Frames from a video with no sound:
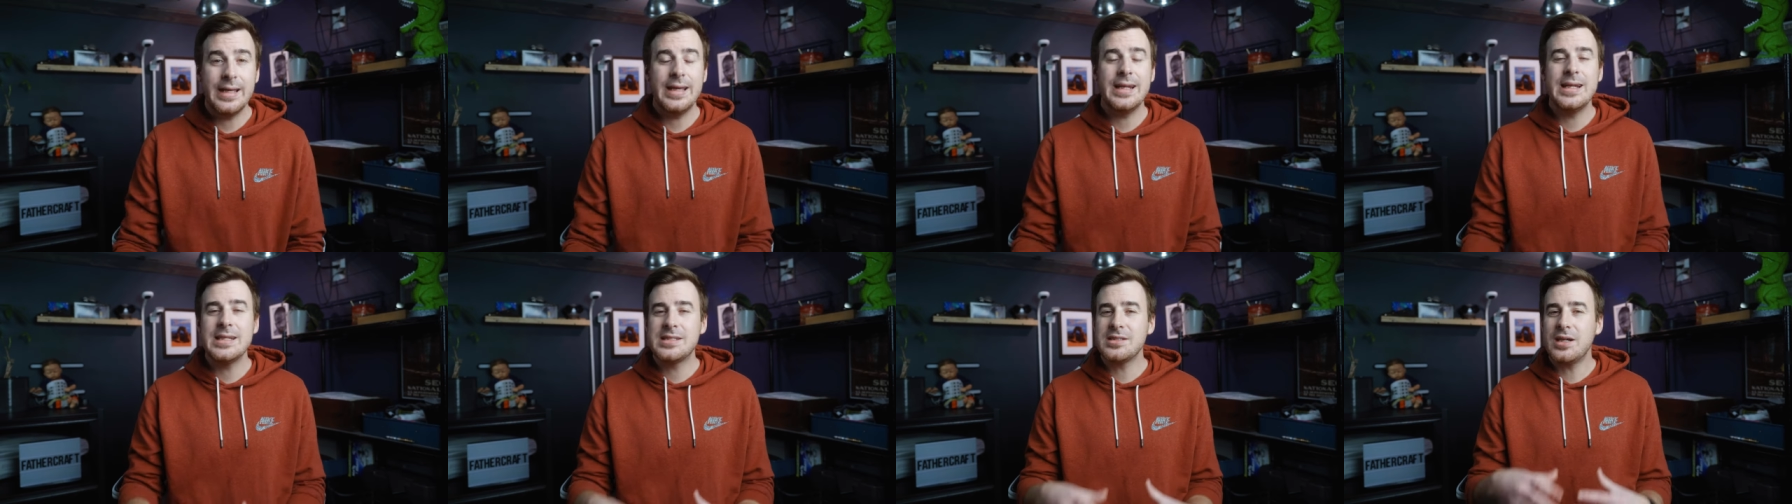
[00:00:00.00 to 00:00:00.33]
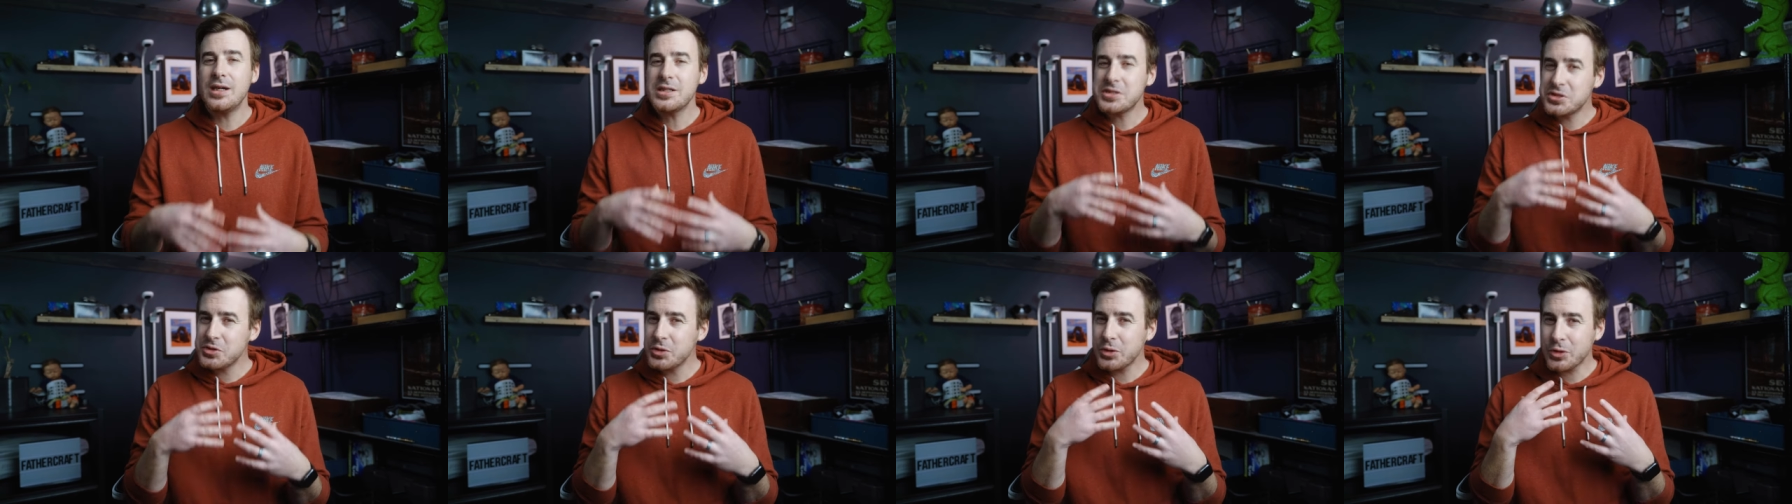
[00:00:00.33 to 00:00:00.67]
And it's
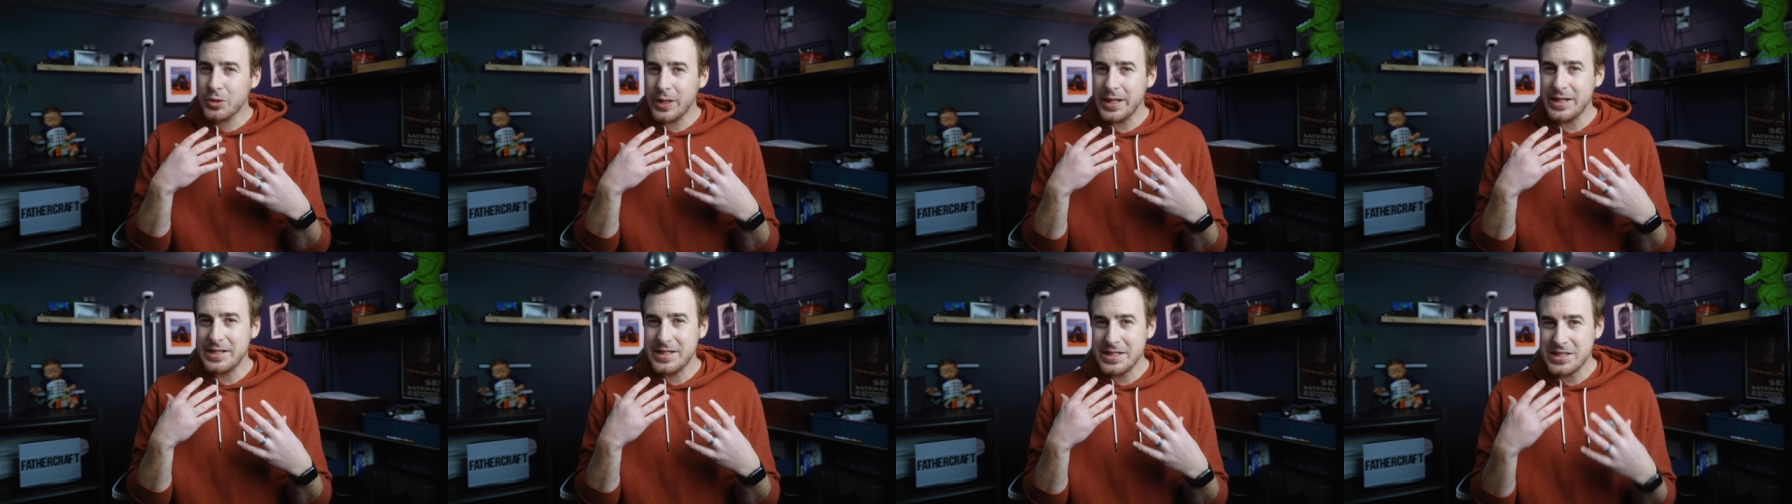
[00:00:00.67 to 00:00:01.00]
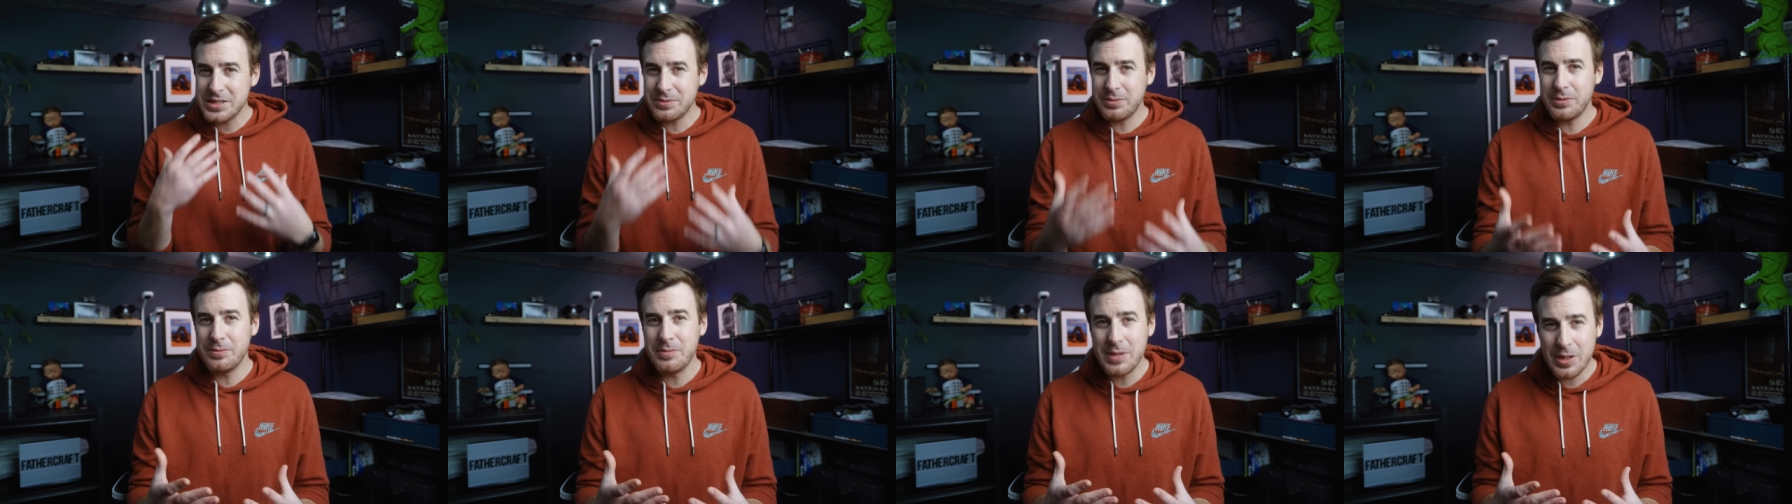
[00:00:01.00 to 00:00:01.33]
also a great
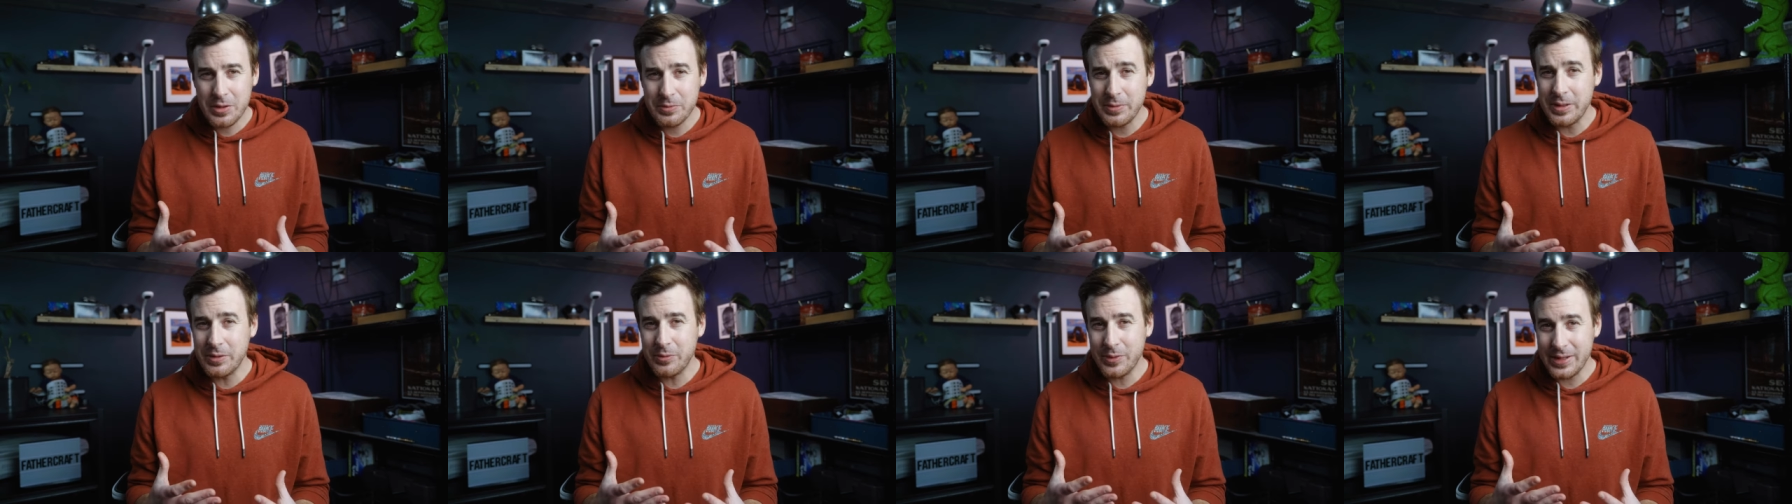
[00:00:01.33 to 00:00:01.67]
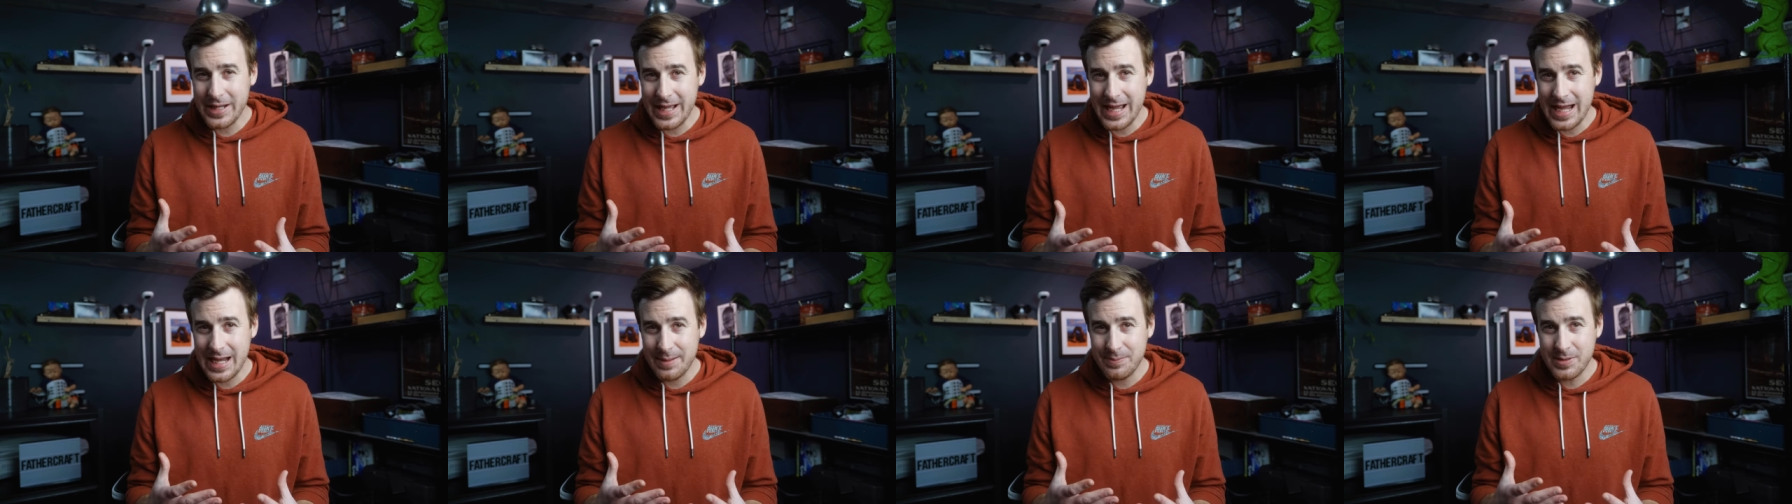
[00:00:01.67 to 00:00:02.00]
teachable moment when
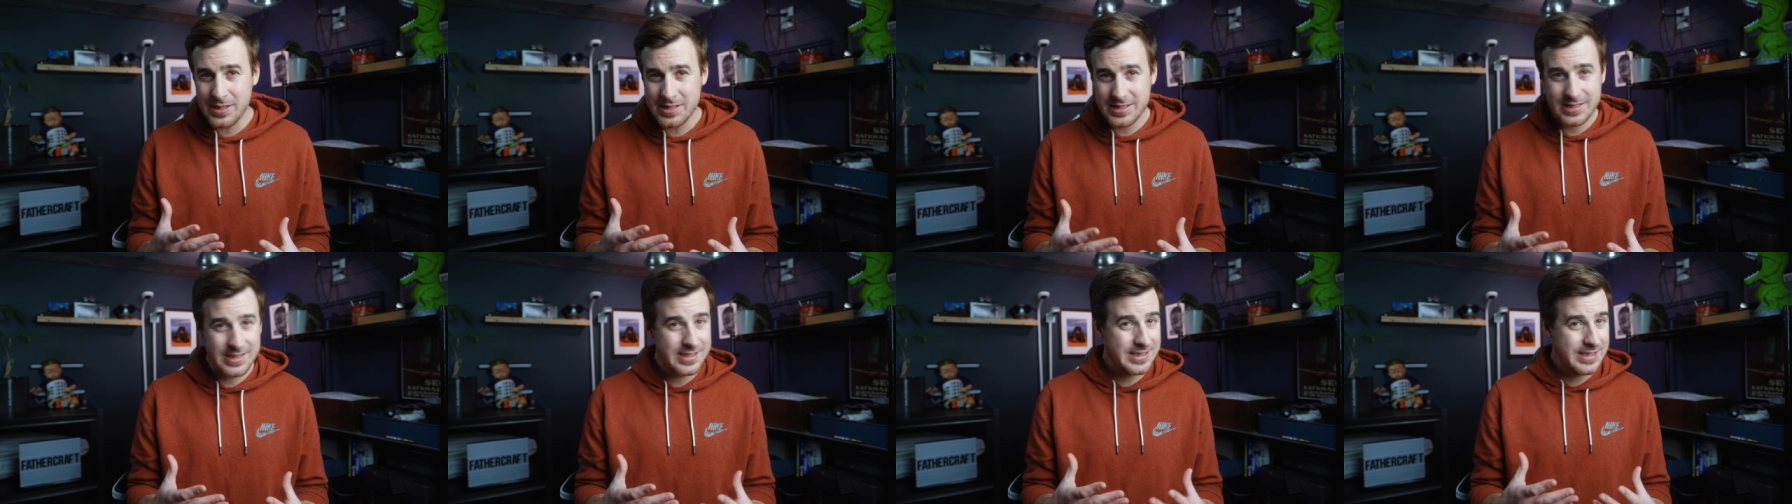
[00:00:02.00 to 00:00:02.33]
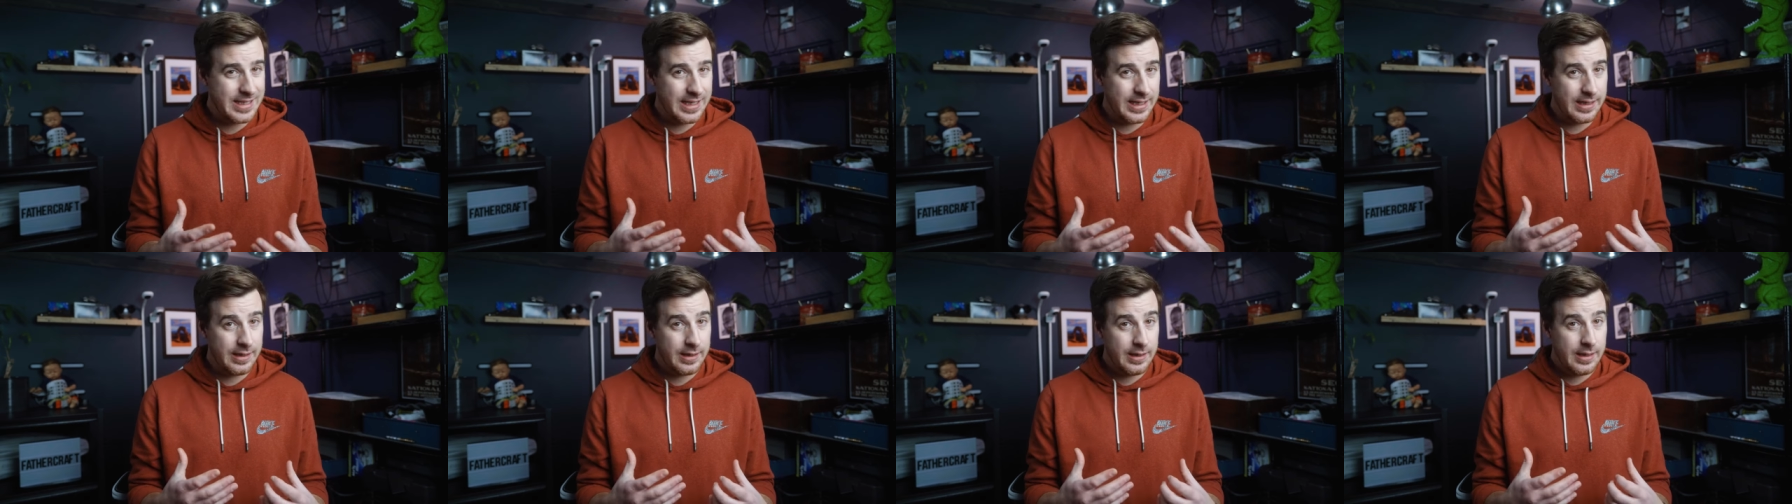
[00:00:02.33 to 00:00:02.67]
that happens to
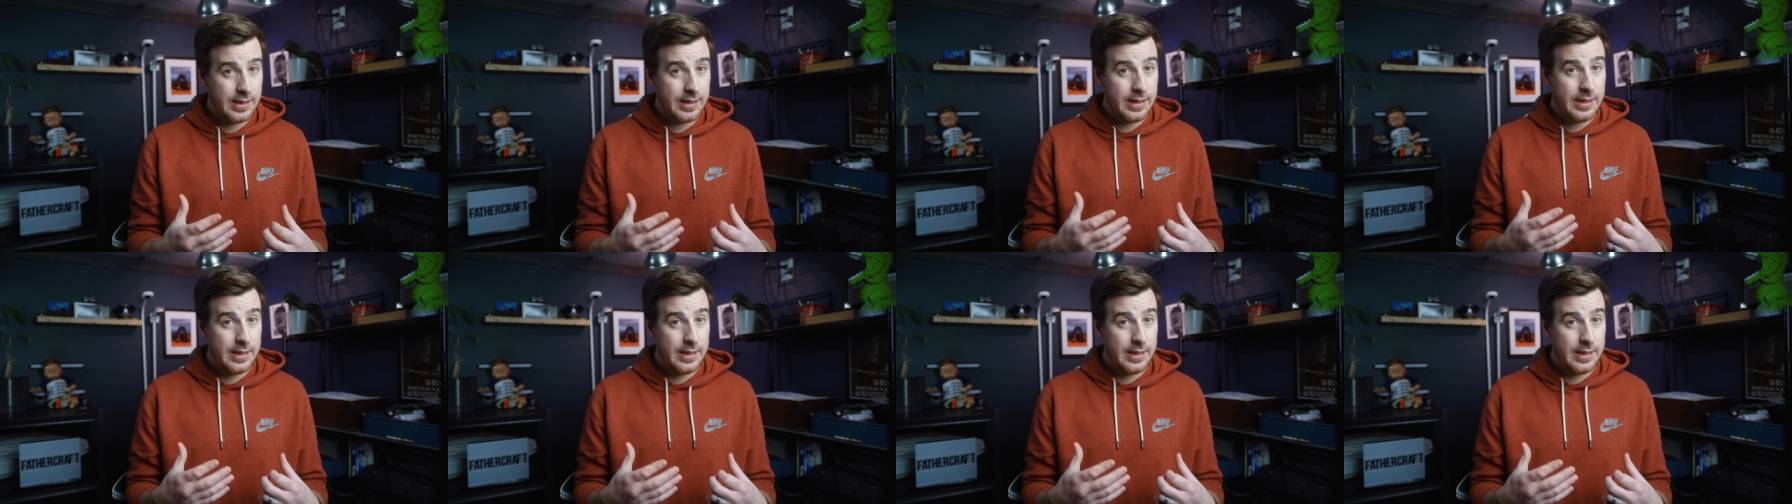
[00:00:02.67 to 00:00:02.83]
say,